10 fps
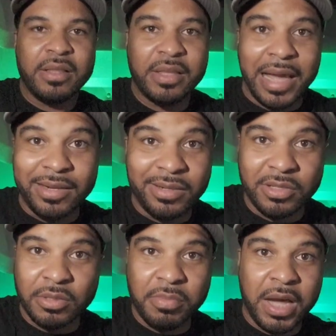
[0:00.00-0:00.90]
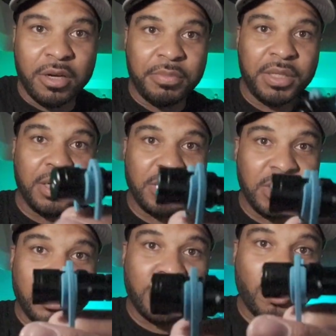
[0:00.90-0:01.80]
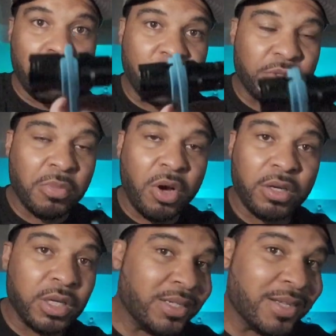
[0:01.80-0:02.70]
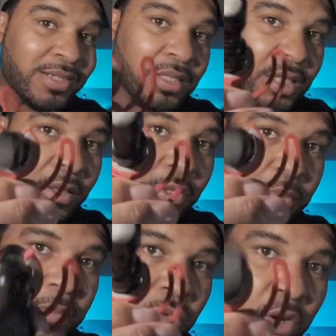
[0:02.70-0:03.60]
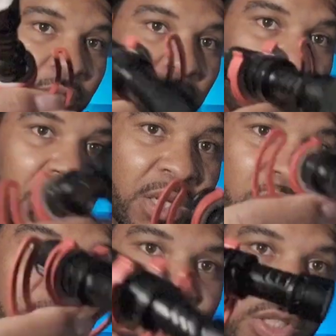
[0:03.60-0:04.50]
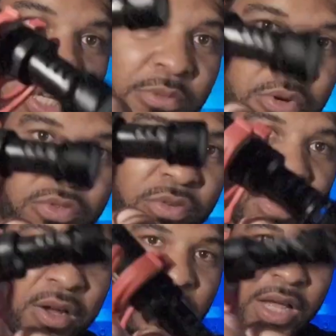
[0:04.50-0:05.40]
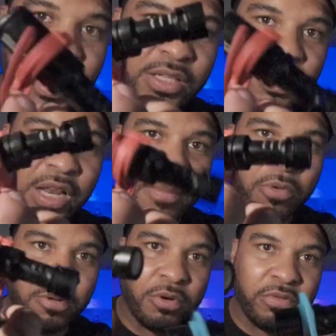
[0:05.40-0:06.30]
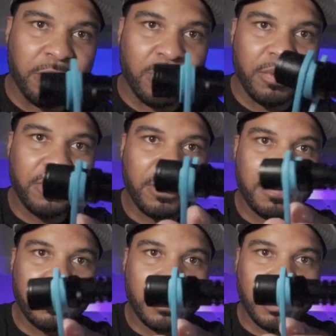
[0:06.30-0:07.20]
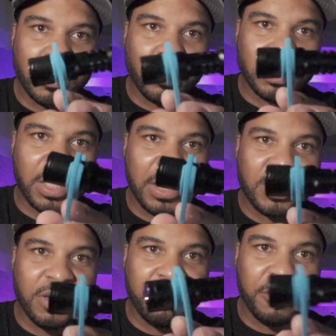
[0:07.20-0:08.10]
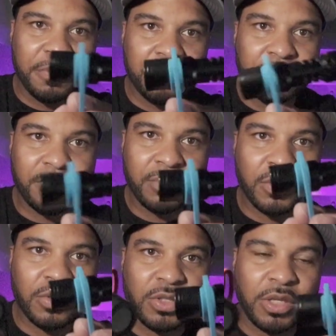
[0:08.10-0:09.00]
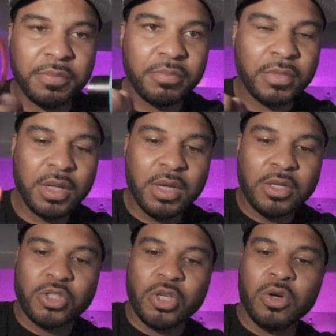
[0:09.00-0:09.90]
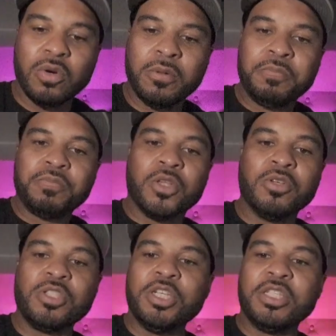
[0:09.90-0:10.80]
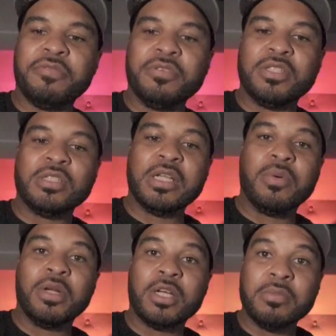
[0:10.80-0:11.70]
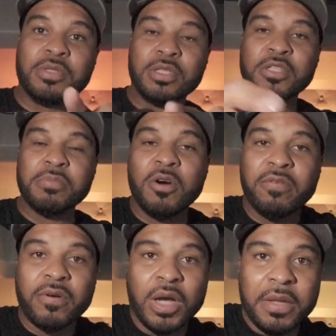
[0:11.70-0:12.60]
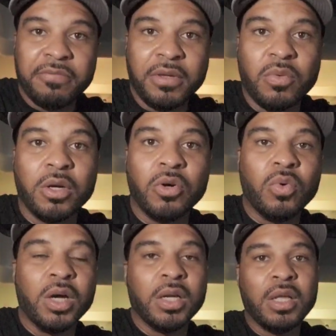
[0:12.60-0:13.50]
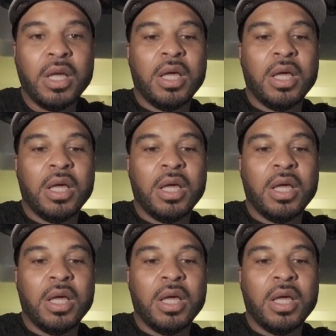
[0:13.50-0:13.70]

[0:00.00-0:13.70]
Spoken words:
that doesn't matter because this is so much smaller. It doesn't need to be more robust. See, this thing moves around a lot. It's a lot more movable. And this one's a lot stiffer, you see? So those are your differences. Now, when it comes to this Movo MV-101,